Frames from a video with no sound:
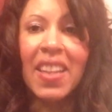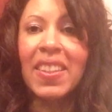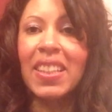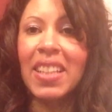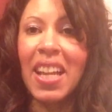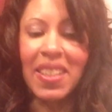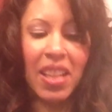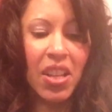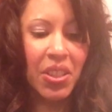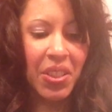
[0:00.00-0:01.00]
The next
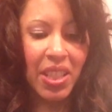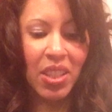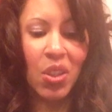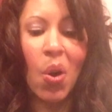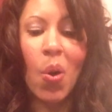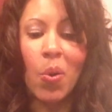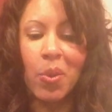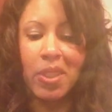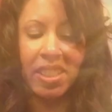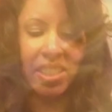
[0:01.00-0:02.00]
color is gold,